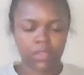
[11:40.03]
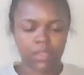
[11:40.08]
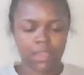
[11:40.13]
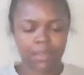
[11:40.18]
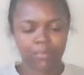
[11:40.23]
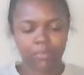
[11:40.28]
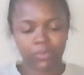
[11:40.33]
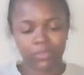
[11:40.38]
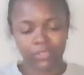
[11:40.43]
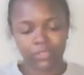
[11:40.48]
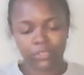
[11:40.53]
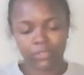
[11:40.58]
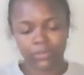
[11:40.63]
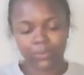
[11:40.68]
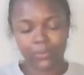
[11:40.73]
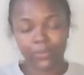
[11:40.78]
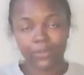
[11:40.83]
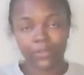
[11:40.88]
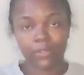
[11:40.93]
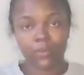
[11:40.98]
I bought this
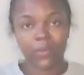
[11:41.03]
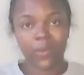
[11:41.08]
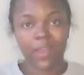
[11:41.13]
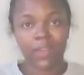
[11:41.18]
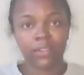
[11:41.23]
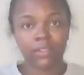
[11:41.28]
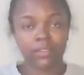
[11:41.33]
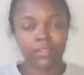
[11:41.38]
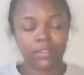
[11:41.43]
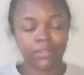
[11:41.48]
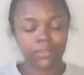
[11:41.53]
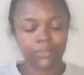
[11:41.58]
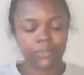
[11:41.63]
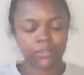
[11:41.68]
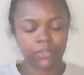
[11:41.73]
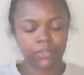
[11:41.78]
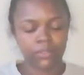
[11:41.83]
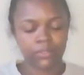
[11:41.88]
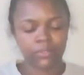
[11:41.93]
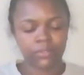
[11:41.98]
cord a while ago,
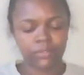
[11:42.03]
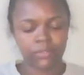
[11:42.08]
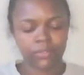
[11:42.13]
so.